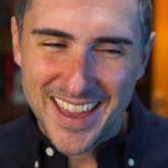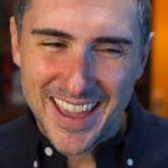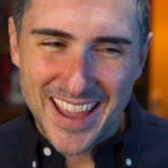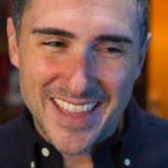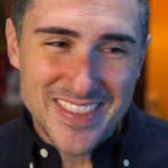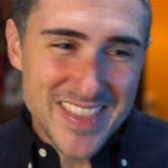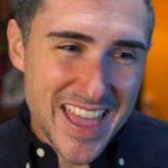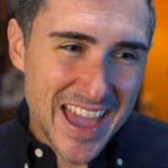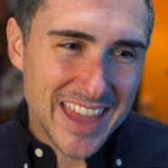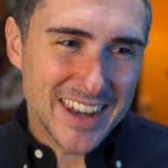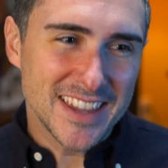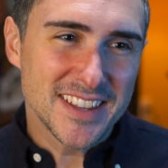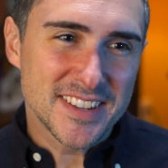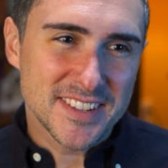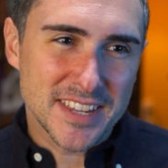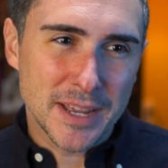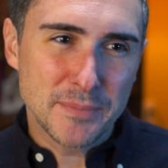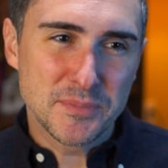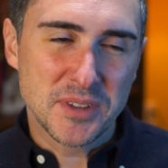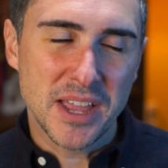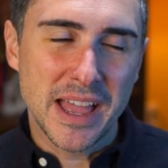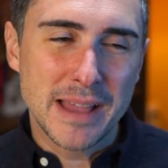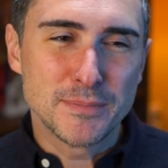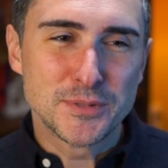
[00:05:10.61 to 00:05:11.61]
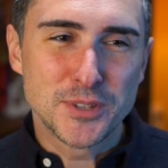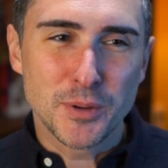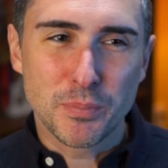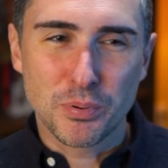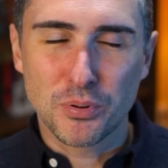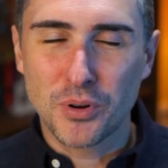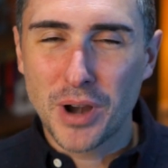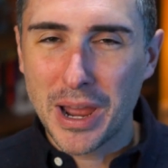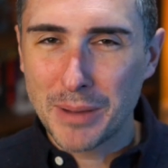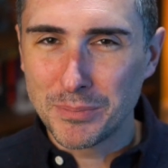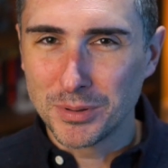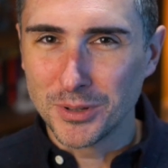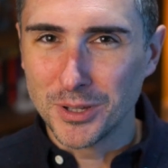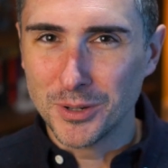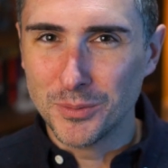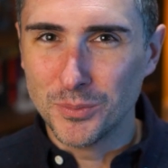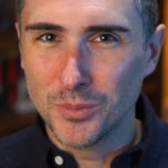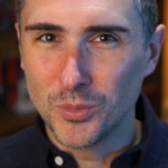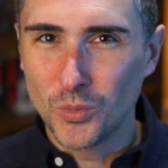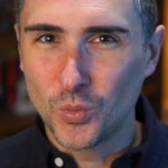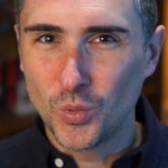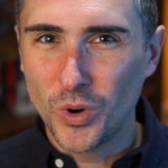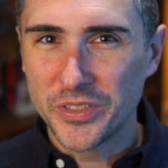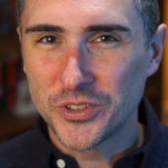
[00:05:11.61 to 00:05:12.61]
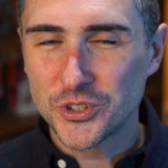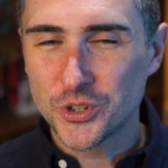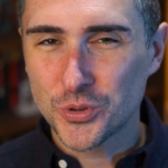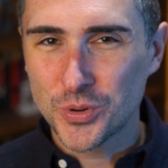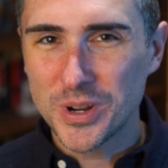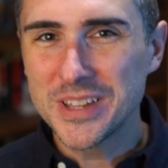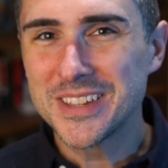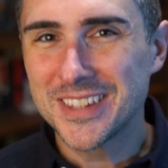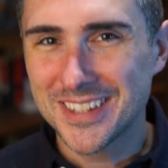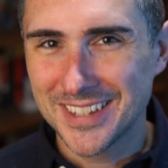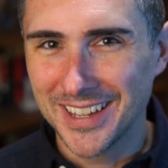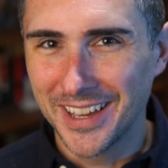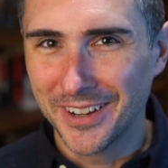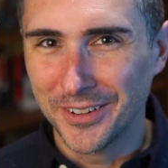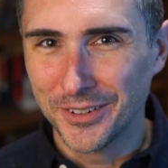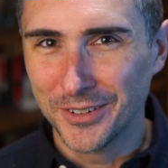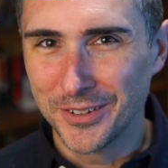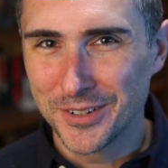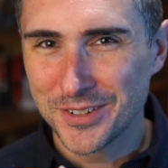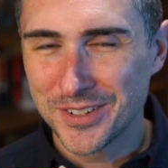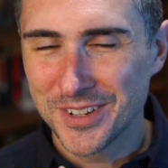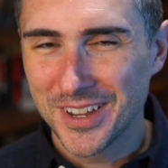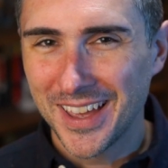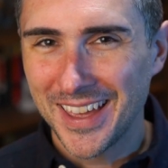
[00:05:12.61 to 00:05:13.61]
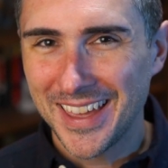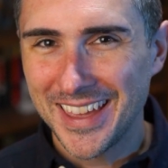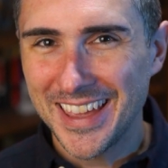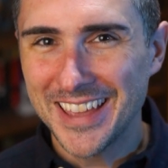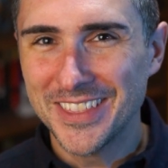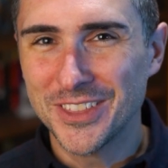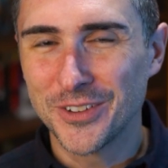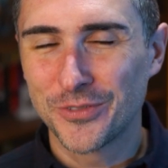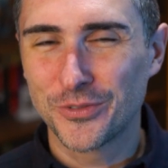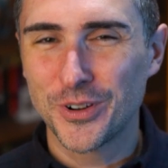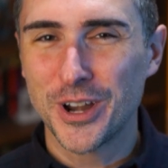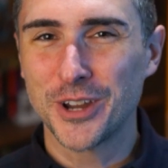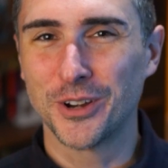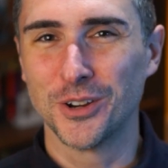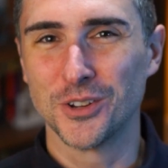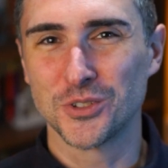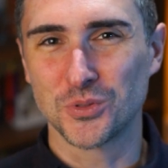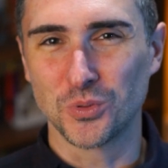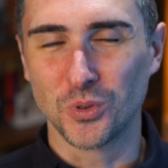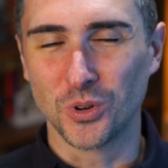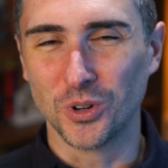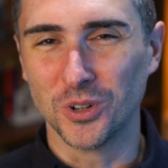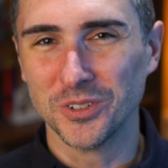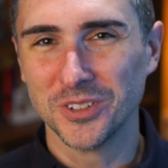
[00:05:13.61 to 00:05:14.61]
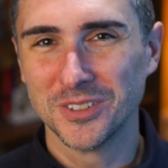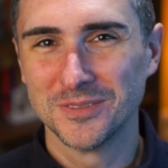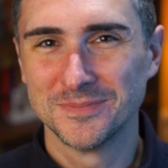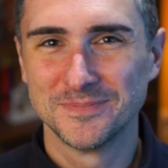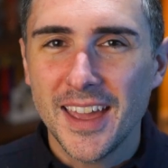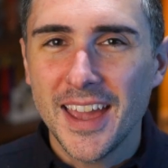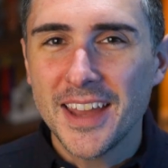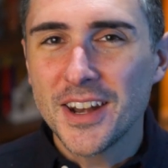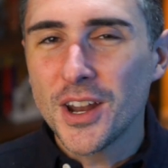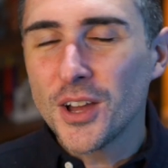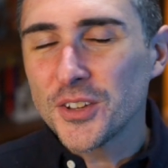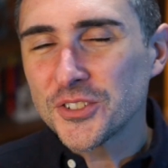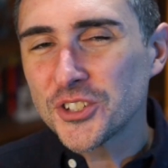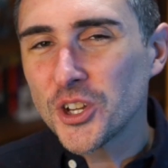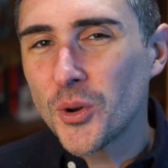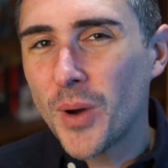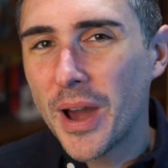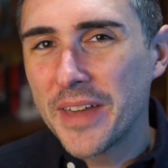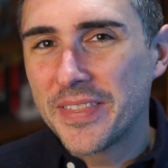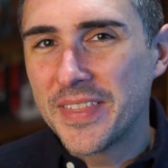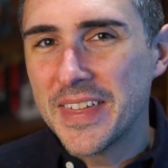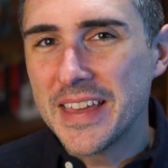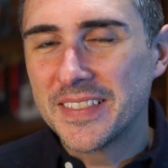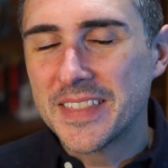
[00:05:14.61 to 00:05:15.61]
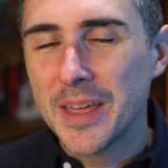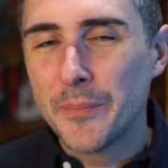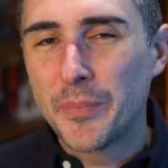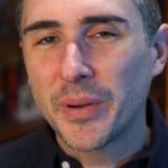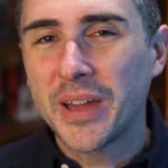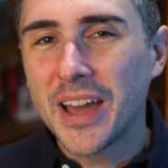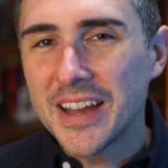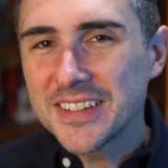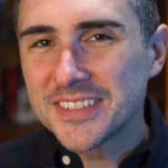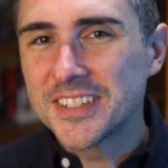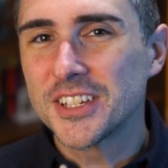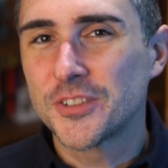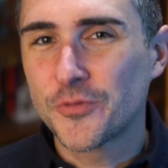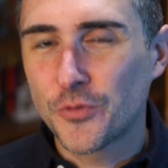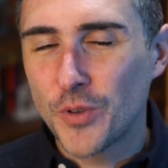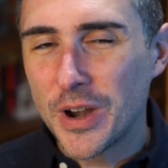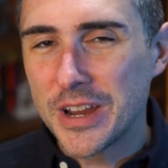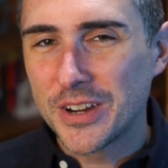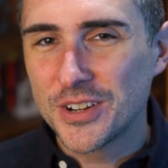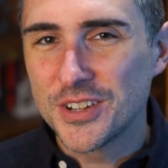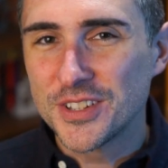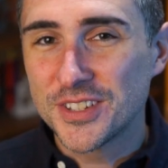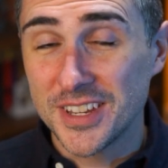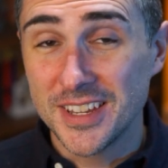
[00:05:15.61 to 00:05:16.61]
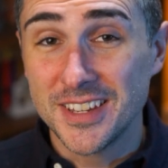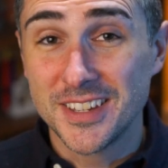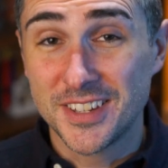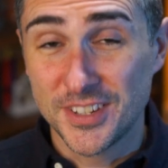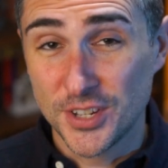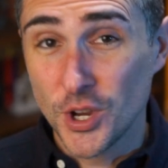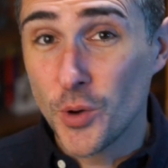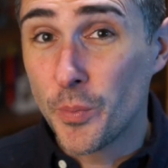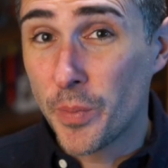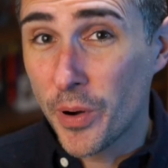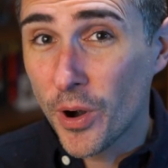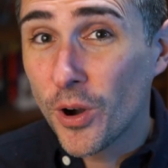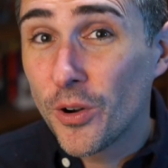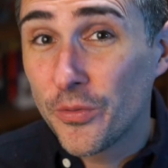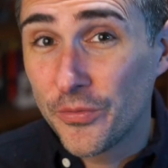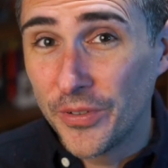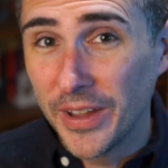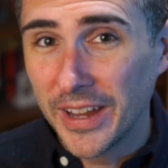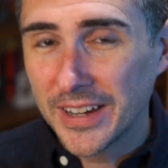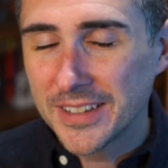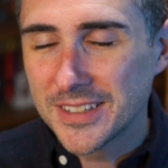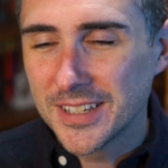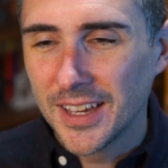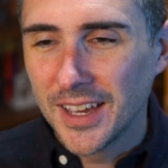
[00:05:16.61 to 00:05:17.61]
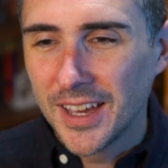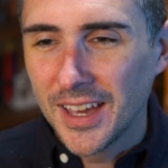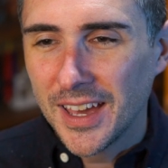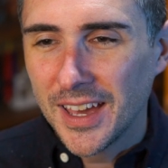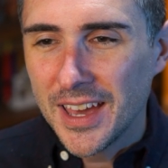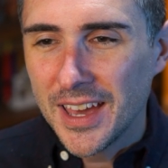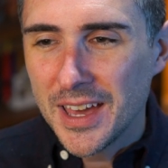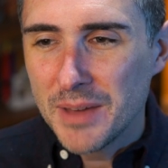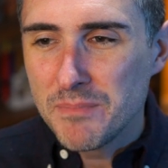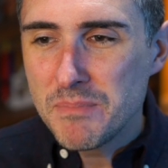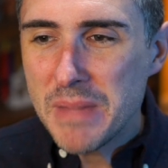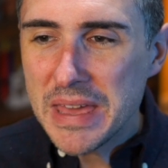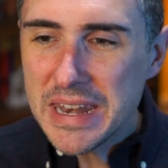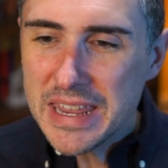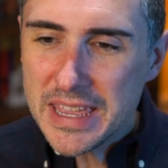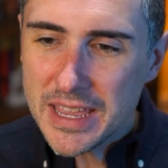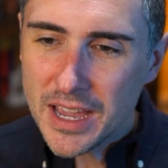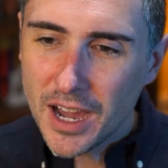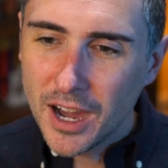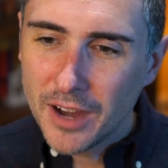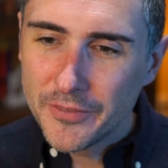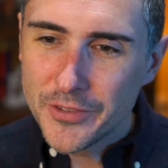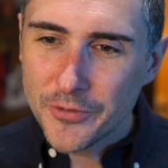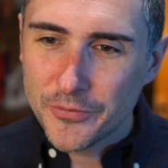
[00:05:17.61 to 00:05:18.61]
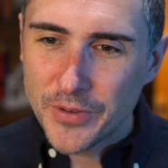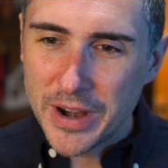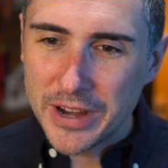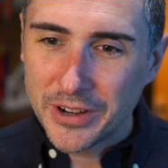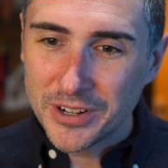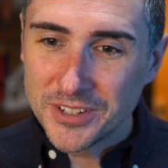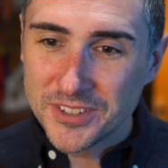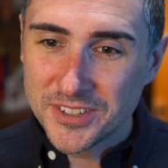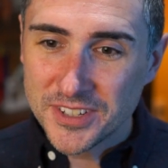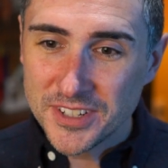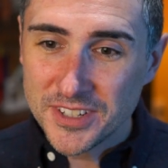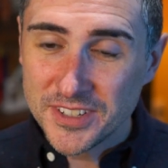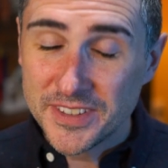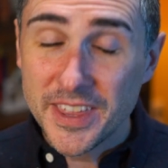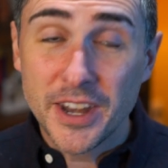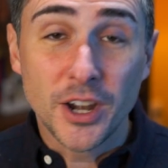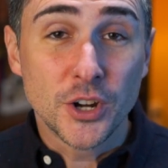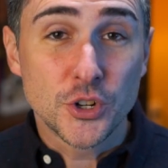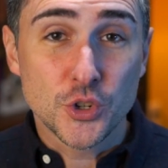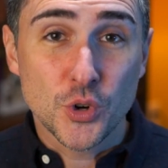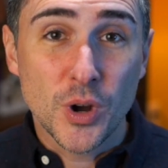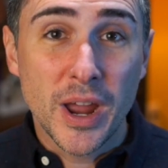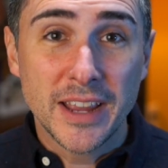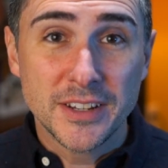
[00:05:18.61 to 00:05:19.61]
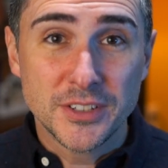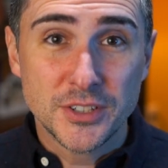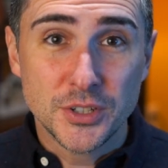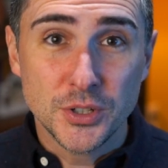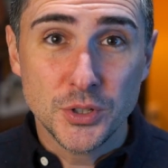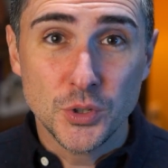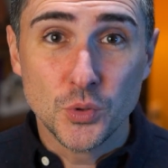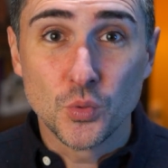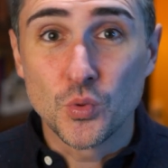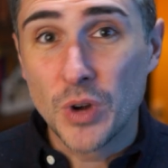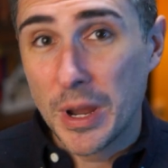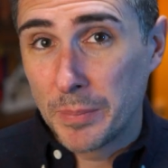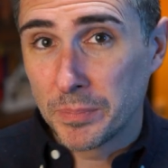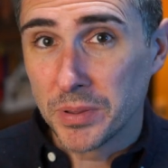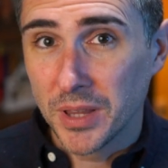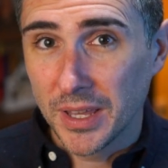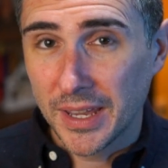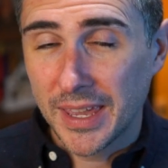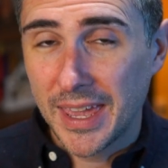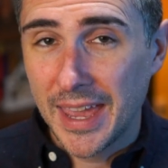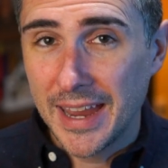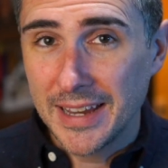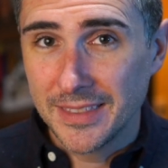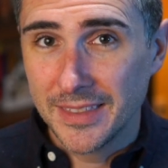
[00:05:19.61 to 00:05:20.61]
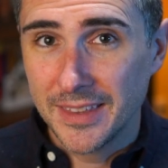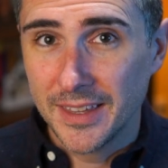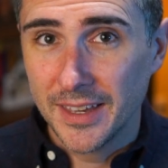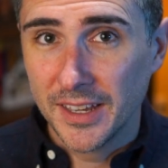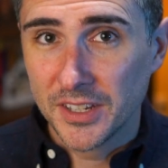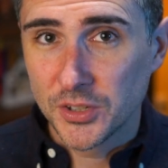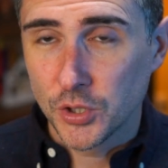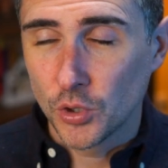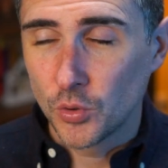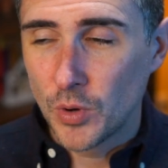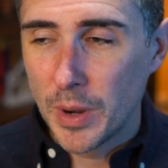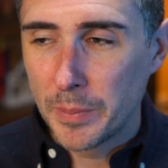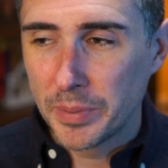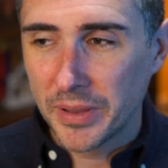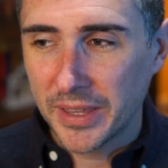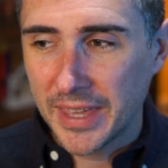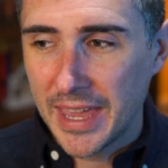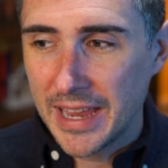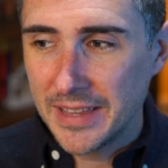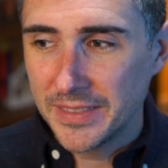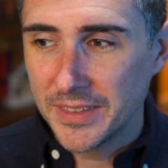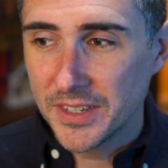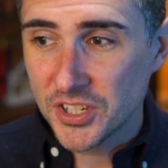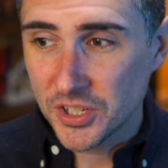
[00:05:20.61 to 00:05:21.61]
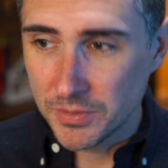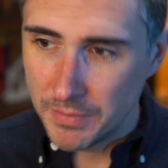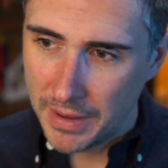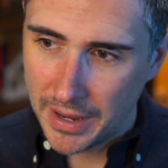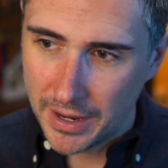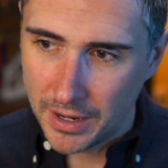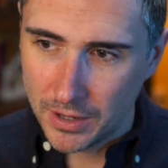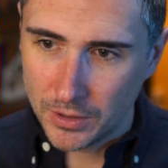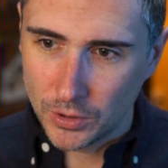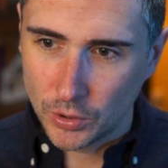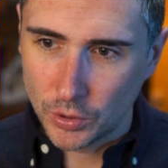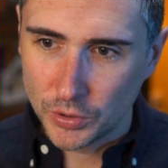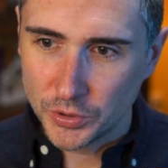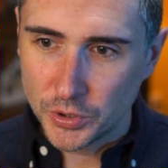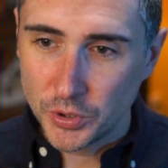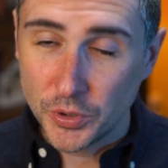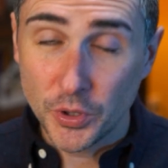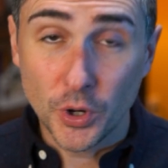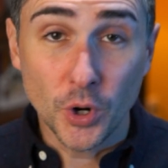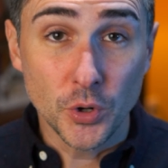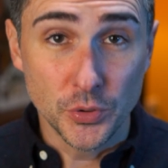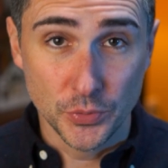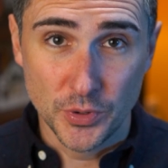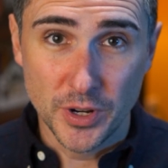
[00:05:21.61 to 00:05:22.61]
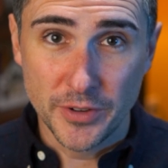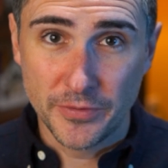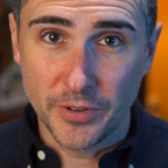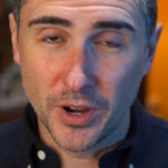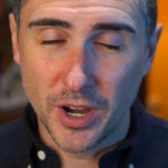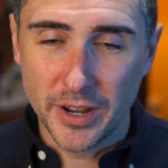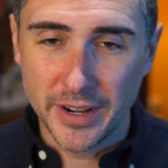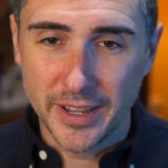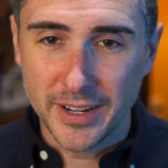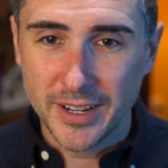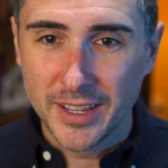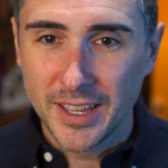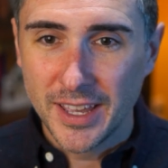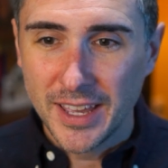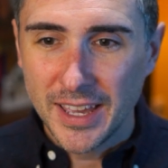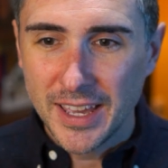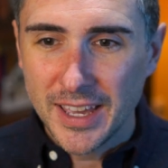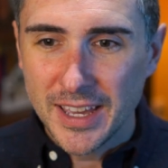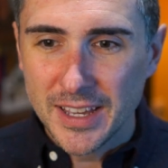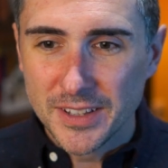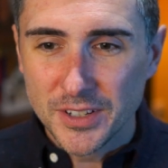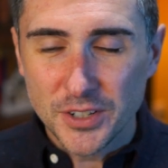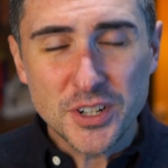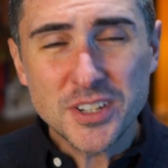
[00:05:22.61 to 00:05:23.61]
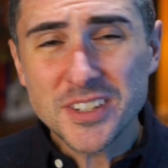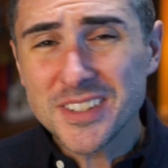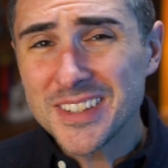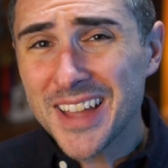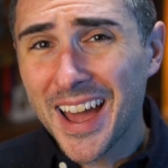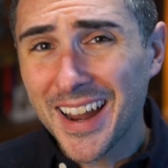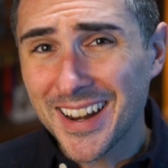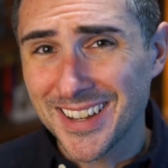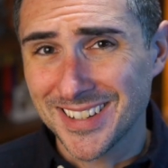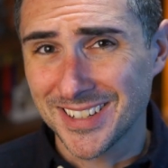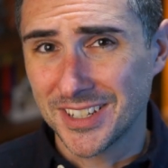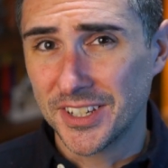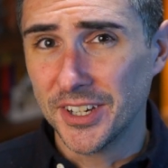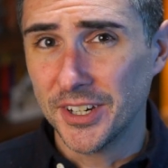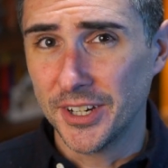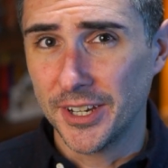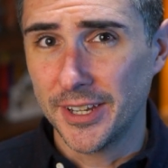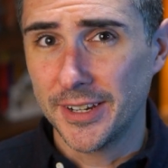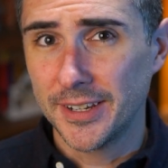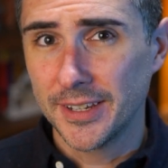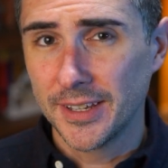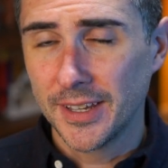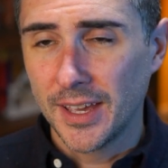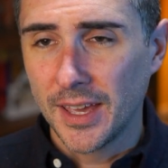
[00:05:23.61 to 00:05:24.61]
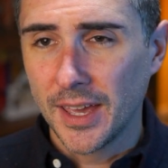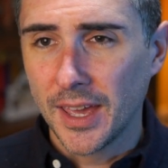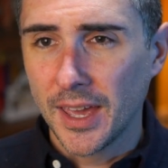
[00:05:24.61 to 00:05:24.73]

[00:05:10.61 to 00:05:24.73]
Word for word: And that is sometimes the problem with trendsetters in the fragrance world. And also I think that because this fragrance is so perfect, Many of the fragrances that are trying to replicate this or replicate the smell or do their own riff on it, they're just not as good.